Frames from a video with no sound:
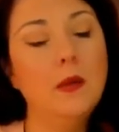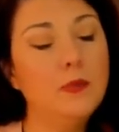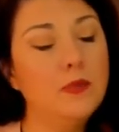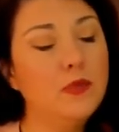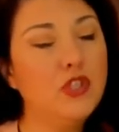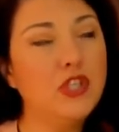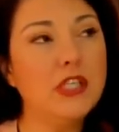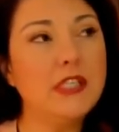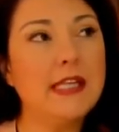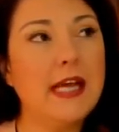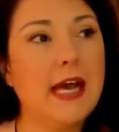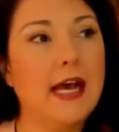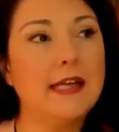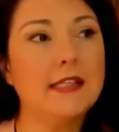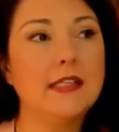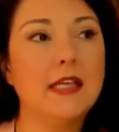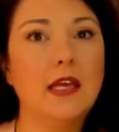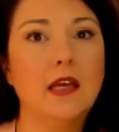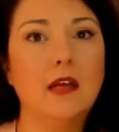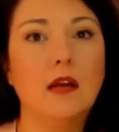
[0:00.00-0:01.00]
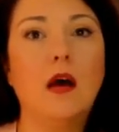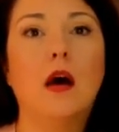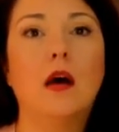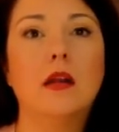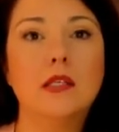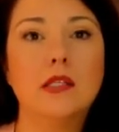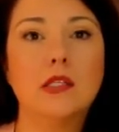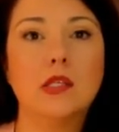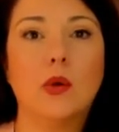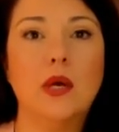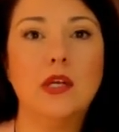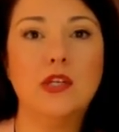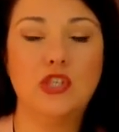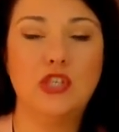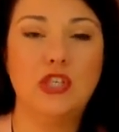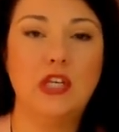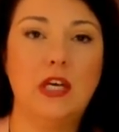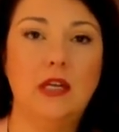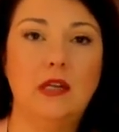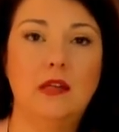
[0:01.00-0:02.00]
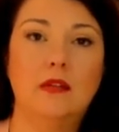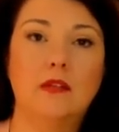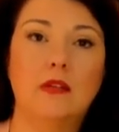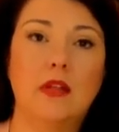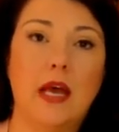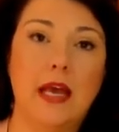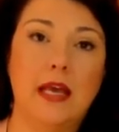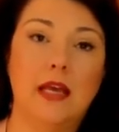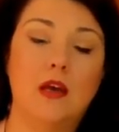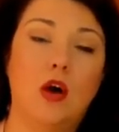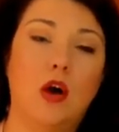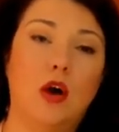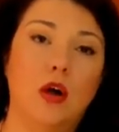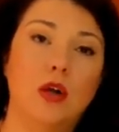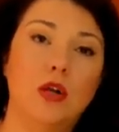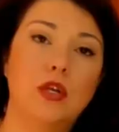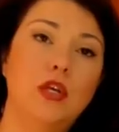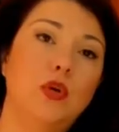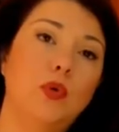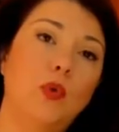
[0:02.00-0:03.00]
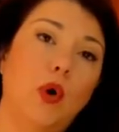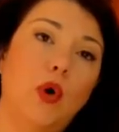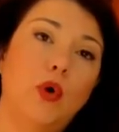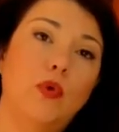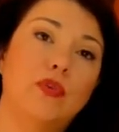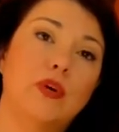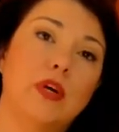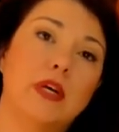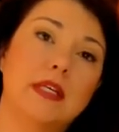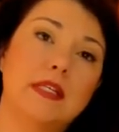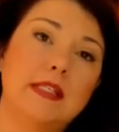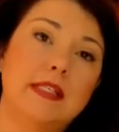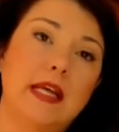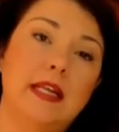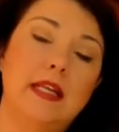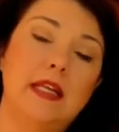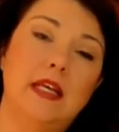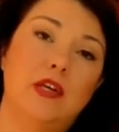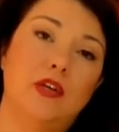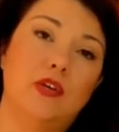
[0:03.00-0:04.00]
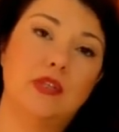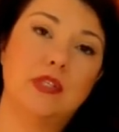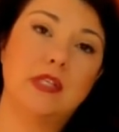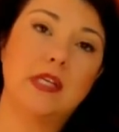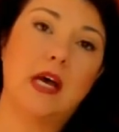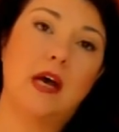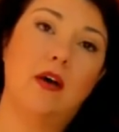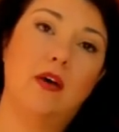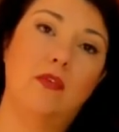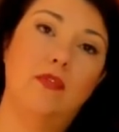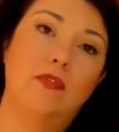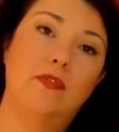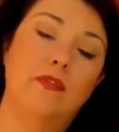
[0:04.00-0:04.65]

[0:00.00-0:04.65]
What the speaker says: Just asking an honest question. Like, are you overextending yourself